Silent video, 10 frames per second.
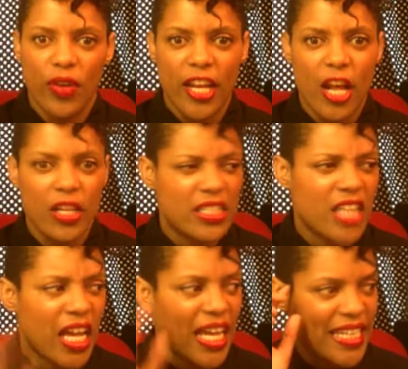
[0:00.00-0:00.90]
it out. It's
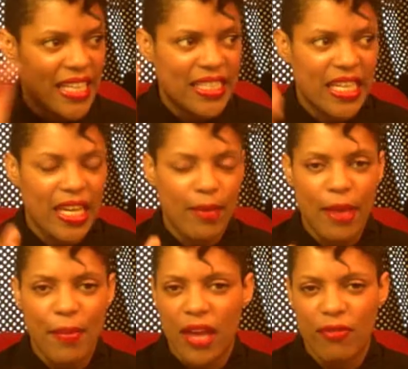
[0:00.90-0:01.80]
not connecting in
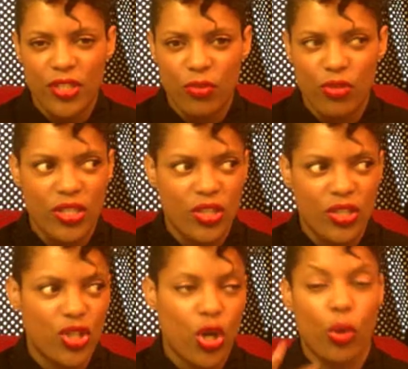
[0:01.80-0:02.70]
my mind for some reason,
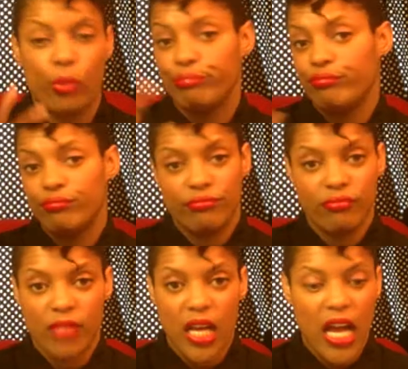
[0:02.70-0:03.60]
so
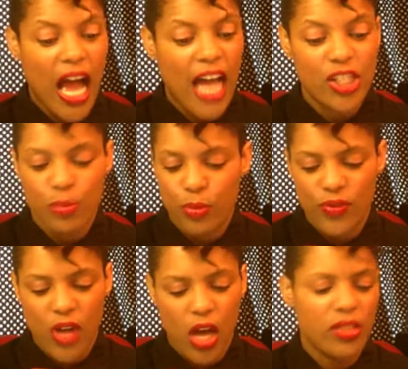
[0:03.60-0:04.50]
I just
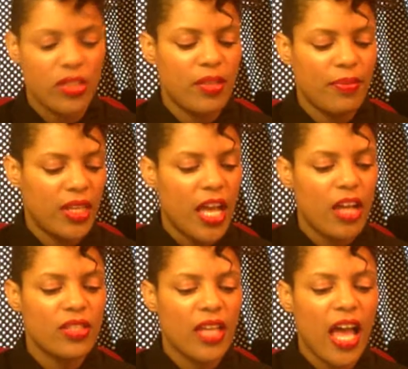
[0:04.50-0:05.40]
moved on to something
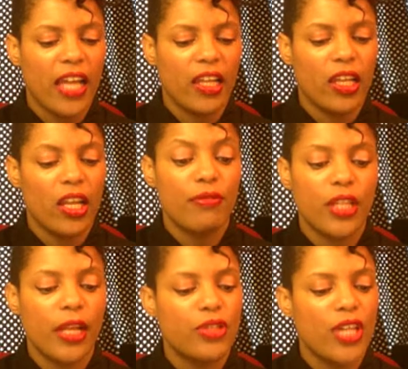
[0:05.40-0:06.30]
else. I love
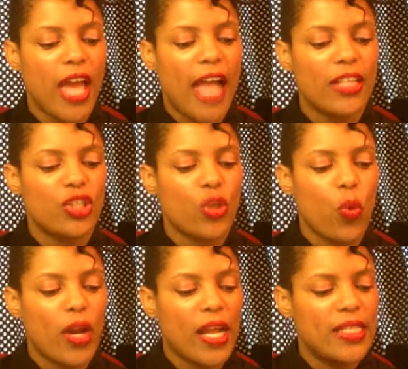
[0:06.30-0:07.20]
slouchy hats, so
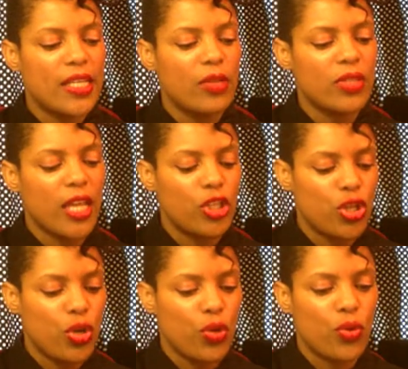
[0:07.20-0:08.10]
what I did was I
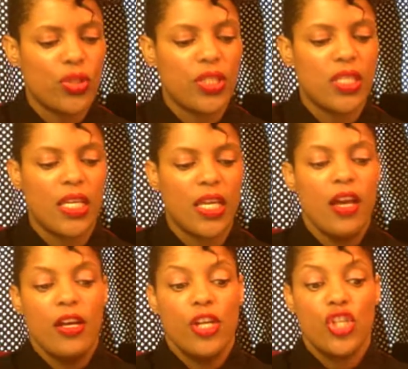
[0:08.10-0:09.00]
chose the
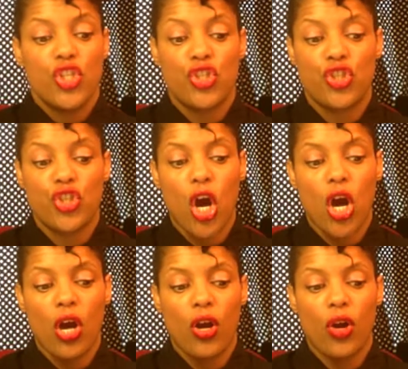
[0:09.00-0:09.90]

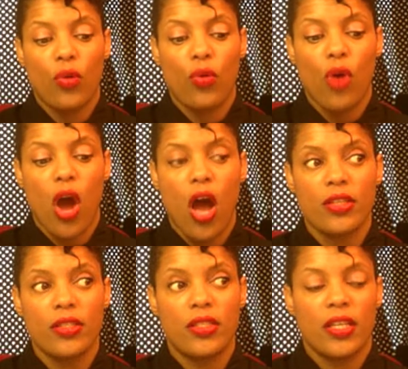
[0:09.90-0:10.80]

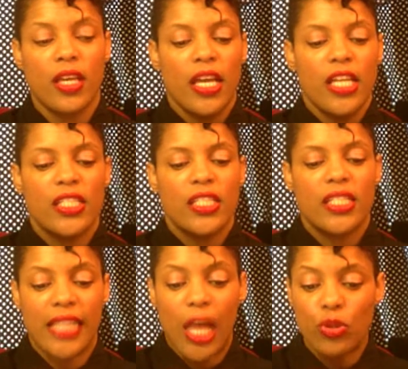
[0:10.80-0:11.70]
star-crossed
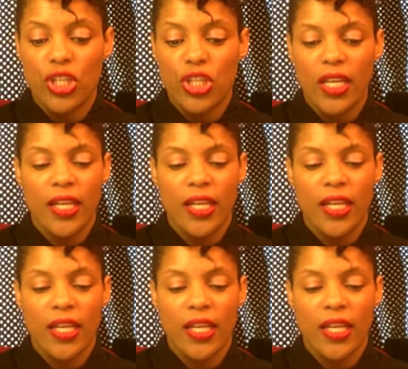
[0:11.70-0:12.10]
slouchy